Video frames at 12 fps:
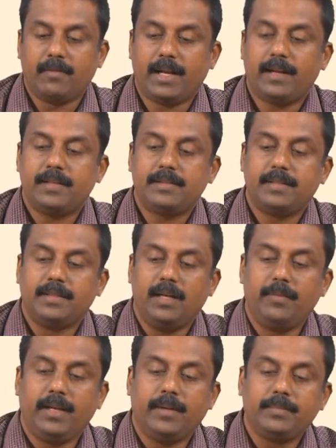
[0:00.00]
whereas in
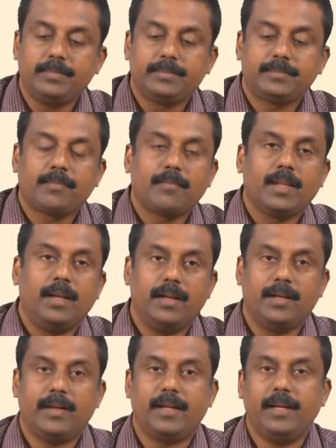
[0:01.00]
aluminum
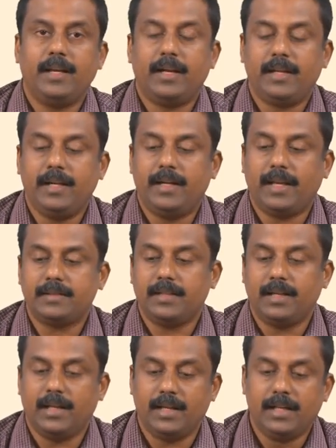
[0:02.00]
uh, it has
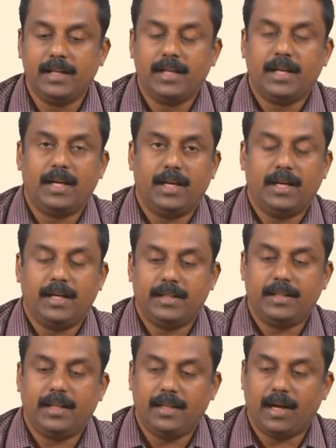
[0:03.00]
an uh,
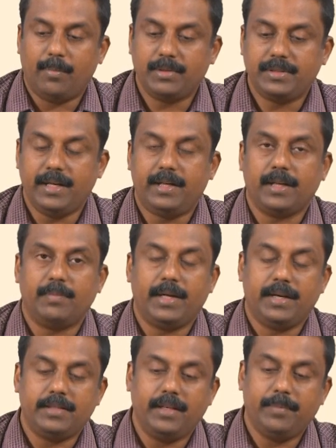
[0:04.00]
uh, opposite uh,
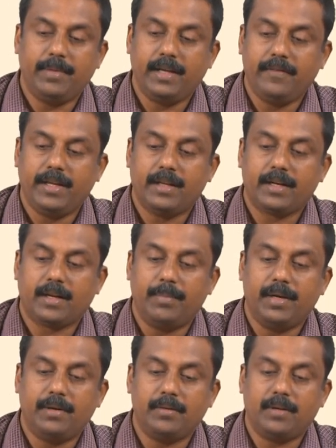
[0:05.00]
partitioning behavior
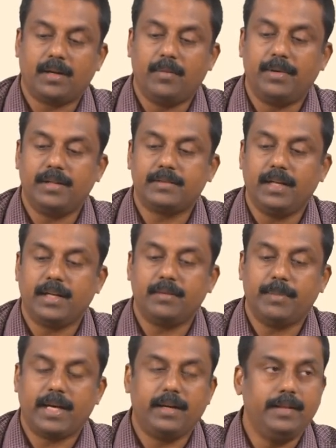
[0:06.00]
compared to carbon,
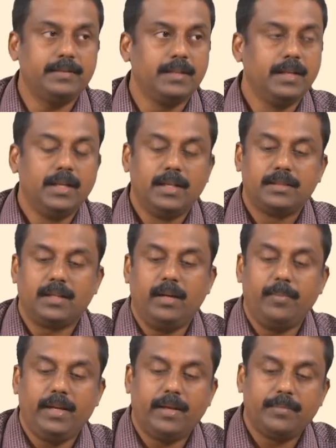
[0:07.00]
silicon, manganese. So,
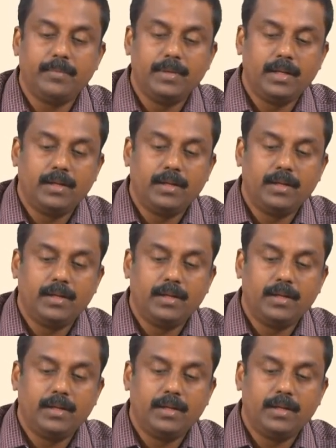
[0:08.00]
aluminum